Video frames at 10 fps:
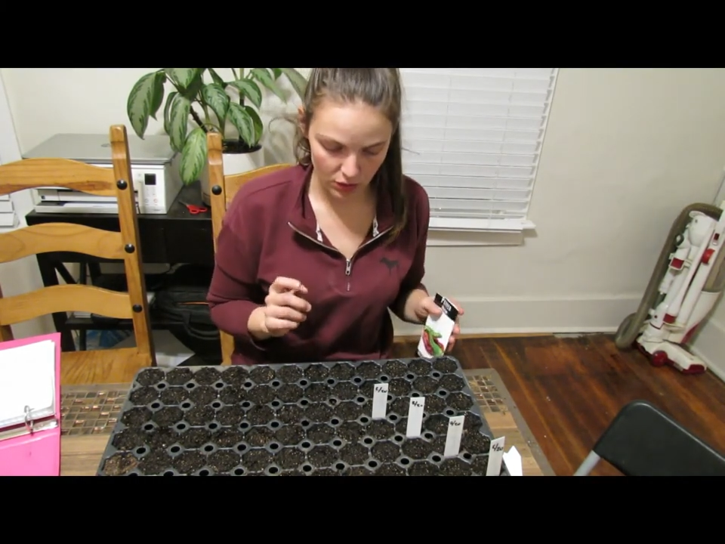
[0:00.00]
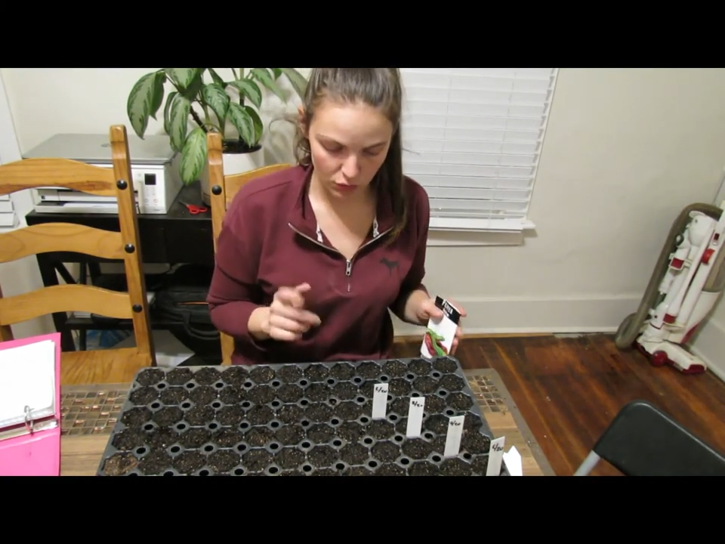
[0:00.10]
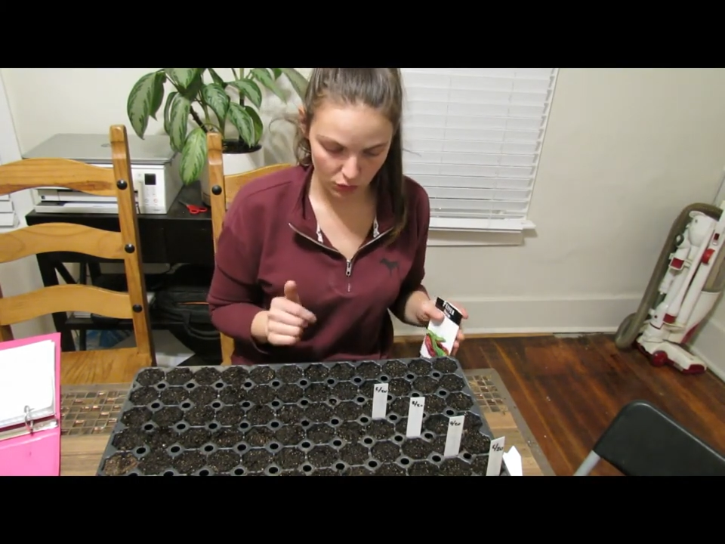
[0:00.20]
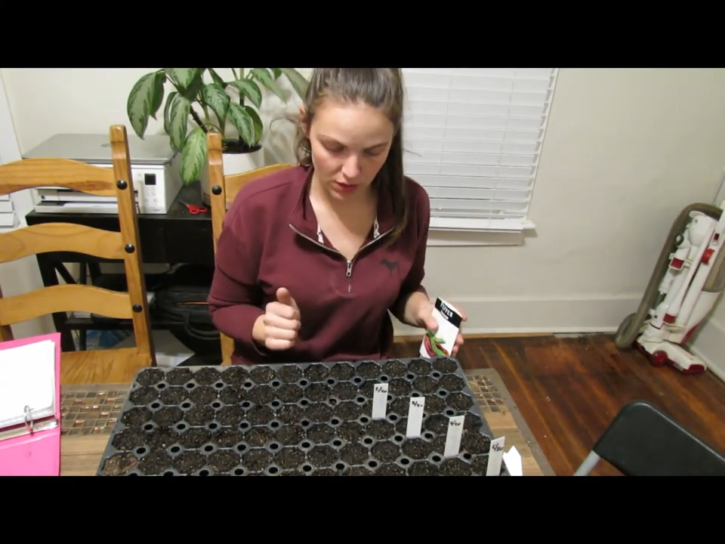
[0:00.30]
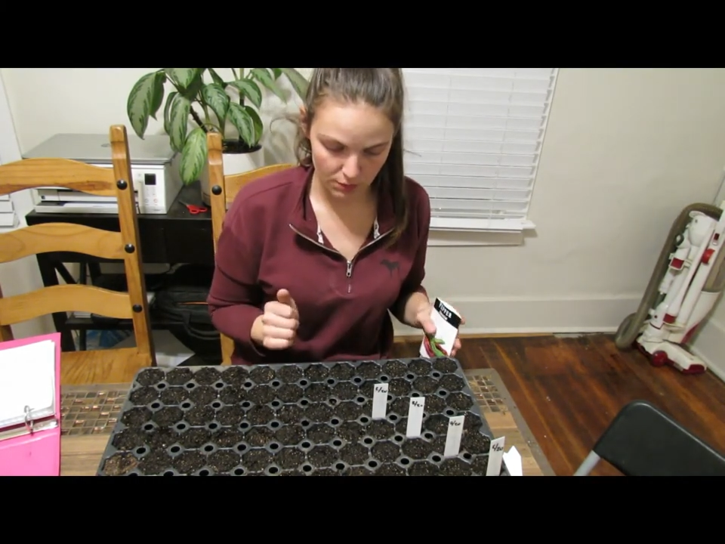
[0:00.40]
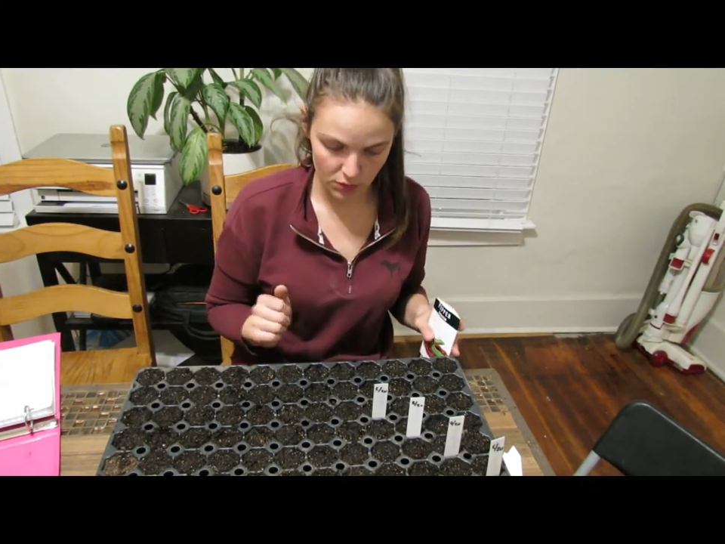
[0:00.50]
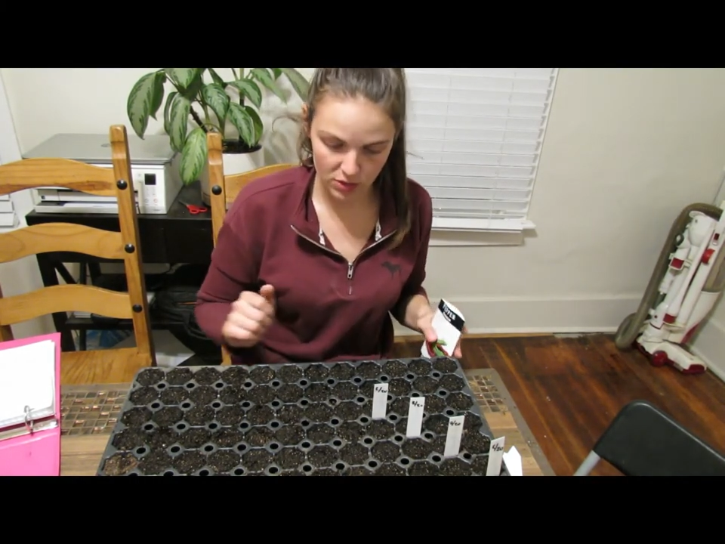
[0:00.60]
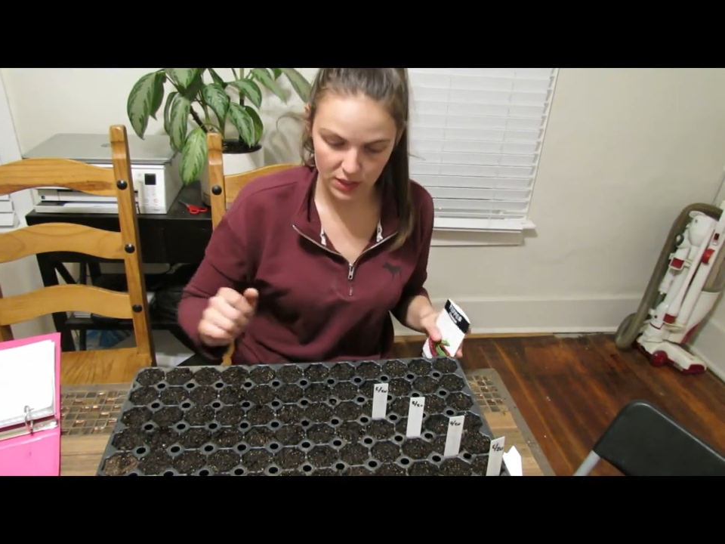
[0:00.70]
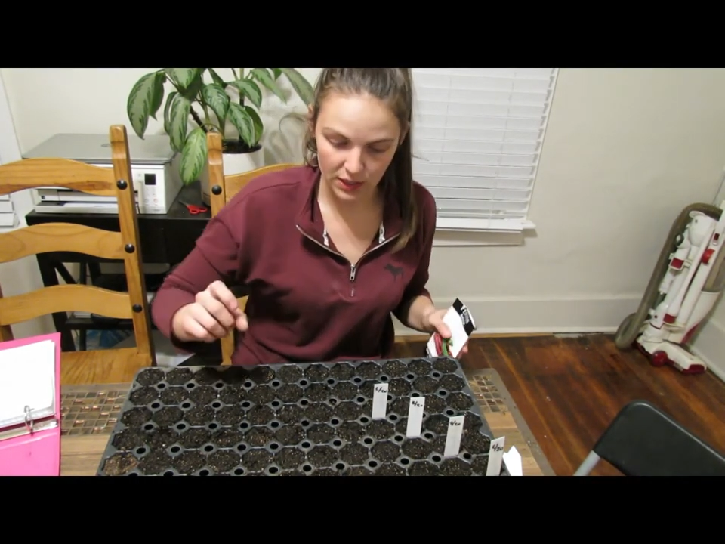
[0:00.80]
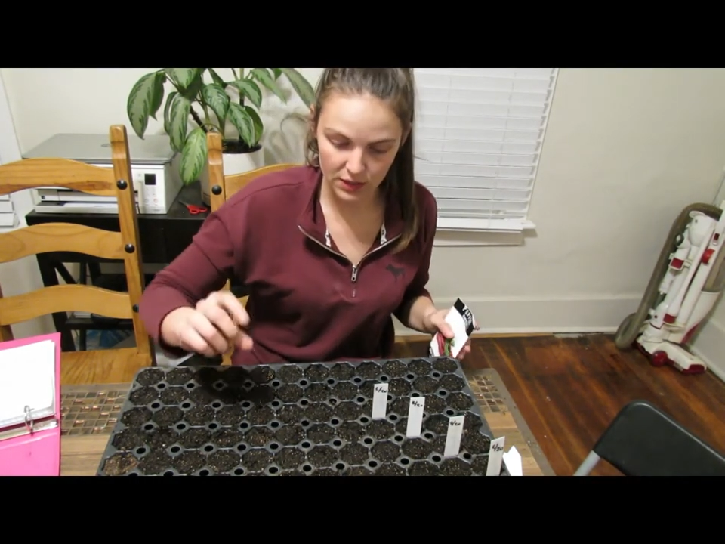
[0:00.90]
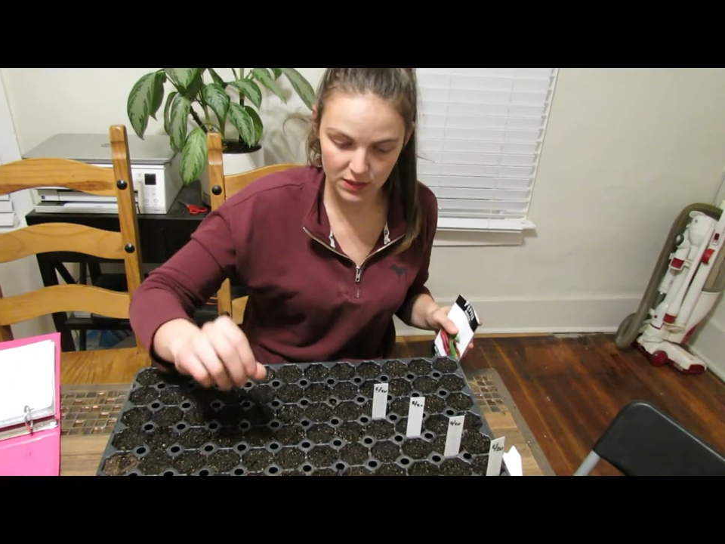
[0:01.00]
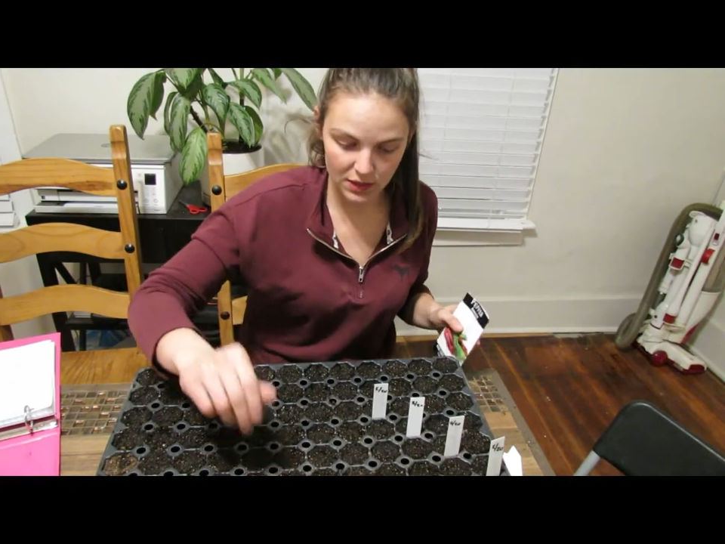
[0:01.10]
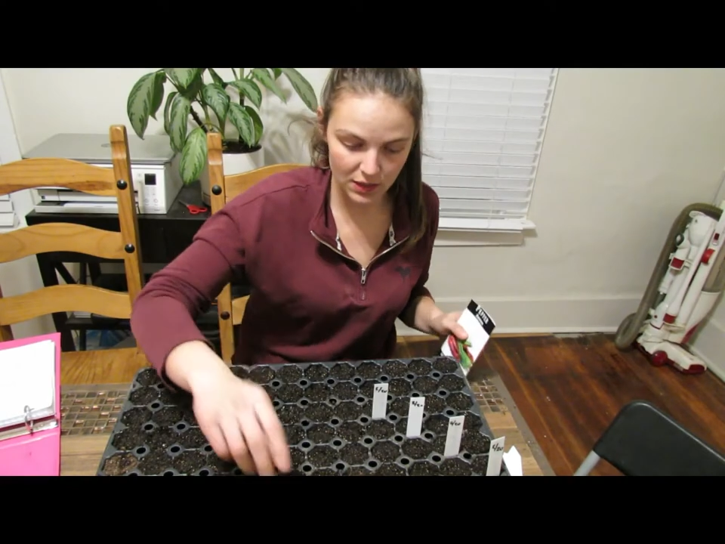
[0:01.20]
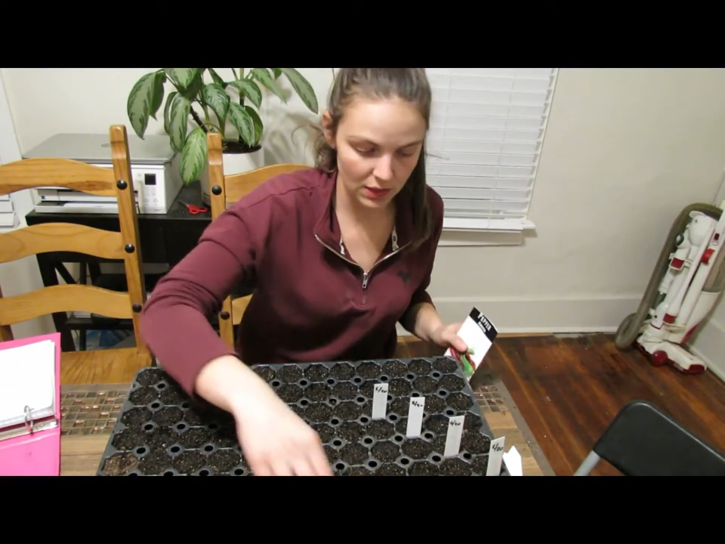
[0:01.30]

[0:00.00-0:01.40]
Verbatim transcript: 20%